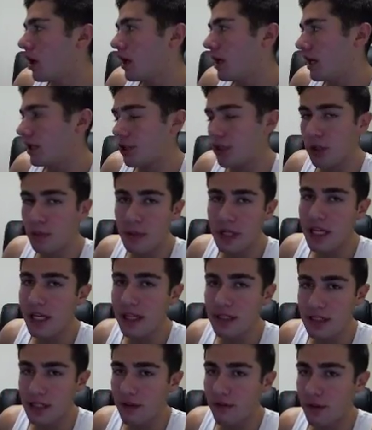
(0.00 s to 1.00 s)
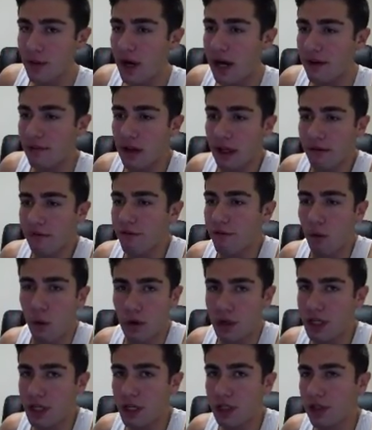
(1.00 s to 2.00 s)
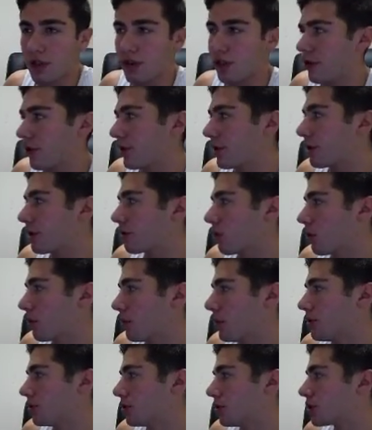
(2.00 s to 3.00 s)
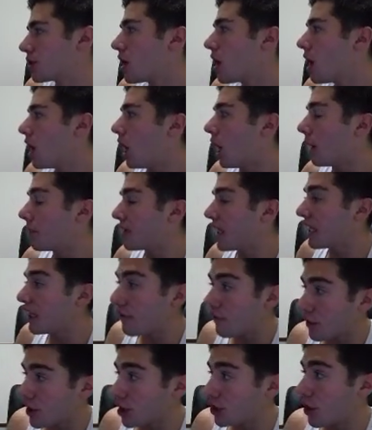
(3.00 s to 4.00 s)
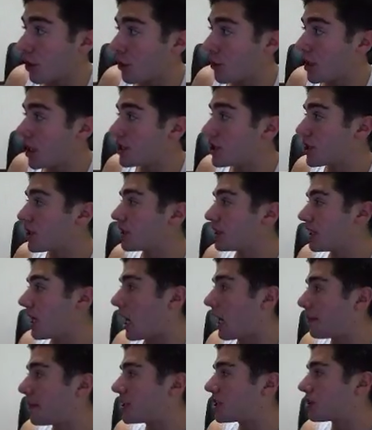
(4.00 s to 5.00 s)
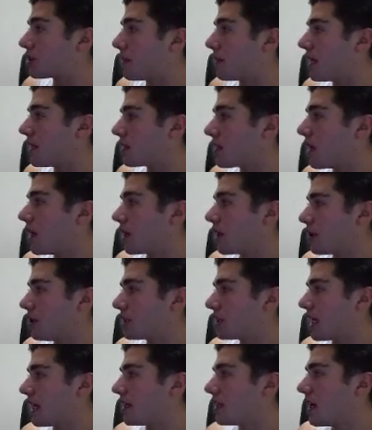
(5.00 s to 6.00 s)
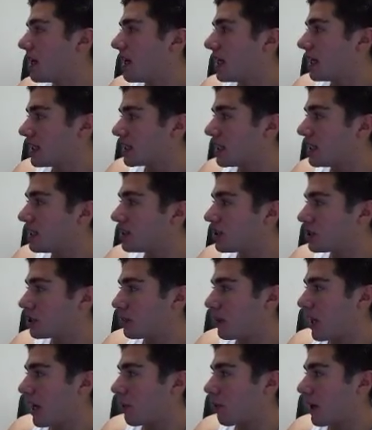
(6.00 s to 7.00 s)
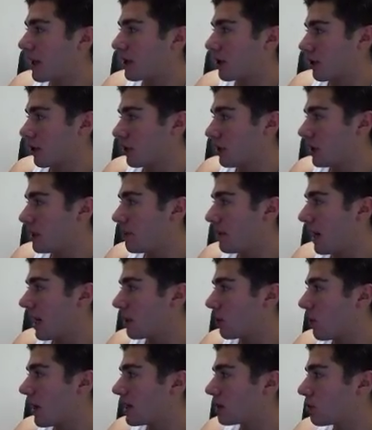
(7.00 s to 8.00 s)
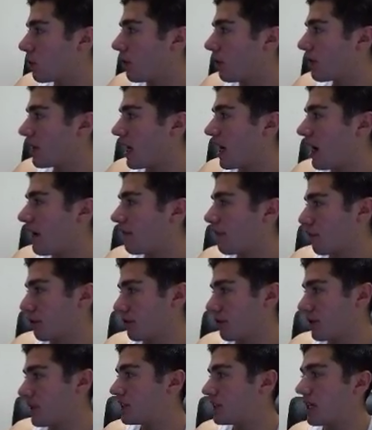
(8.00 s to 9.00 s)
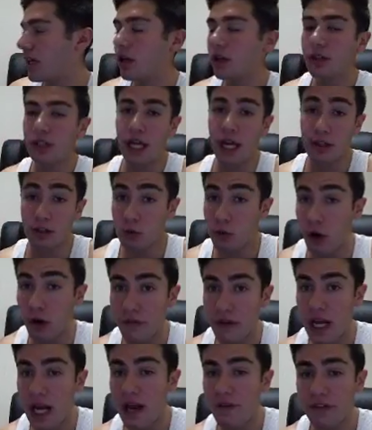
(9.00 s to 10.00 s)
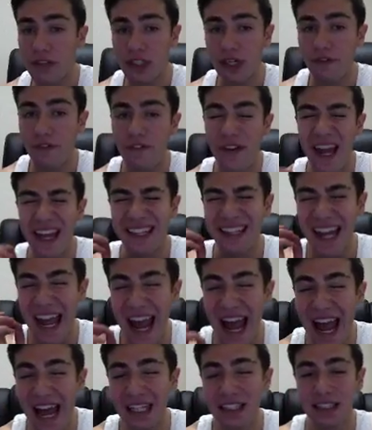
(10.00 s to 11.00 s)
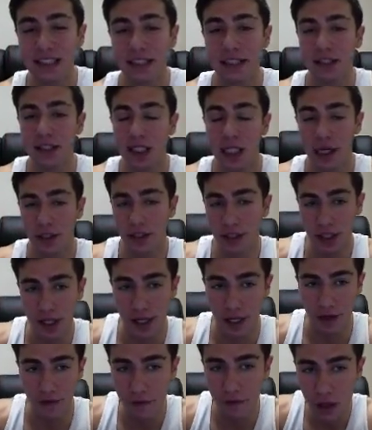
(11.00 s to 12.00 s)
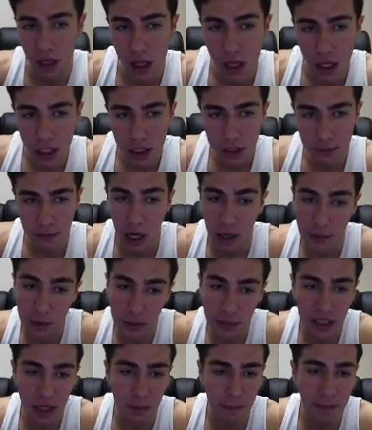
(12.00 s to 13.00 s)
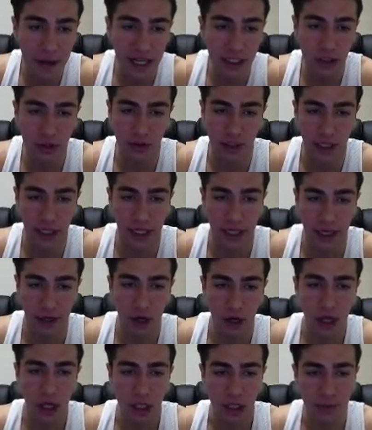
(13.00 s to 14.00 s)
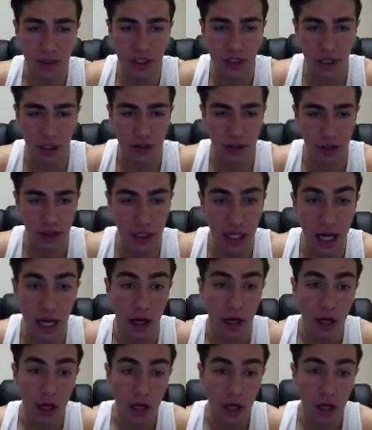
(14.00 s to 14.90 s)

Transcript: it should be easy if you have like 40 to 30 Chrome users. Thank you for the donation, Thomas Smith. You said Yeezy Supply went early. By the way, 12.5 for resale. Yeah, 12.5 is a fantastic size to have. It's probably the best right now. Let me see. Yeah,